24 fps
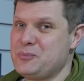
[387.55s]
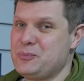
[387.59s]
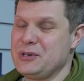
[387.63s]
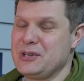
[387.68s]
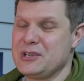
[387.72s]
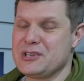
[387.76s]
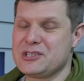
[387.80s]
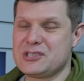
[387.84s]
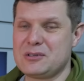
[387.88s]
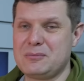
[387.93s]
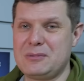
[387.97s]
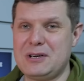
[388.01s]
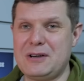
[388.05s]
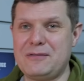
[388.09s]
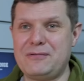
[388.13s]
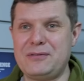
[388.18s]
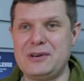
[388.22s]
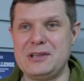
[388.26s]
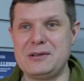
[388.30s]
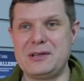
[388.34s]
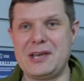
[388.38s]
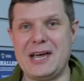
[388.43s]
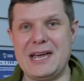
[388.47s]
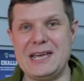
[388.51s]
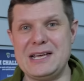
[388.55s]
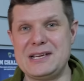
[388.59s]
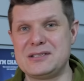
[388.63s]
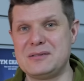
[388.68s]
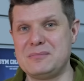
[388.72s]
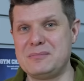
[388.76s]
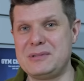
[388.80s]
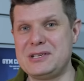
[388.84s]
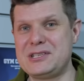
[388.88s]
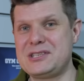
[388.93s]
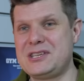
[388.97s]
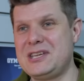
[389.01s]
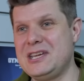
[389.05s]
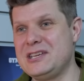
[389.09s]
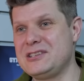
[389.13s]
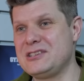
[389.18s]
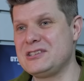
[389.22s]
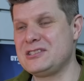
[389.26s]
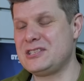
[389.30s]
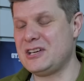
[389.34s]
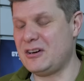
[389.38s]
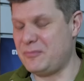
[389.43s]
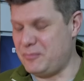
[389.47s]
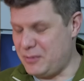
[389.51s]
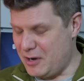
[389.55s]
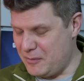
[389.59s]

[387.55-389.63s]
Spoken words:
bring us some lovely cakes and biscuits and stuff,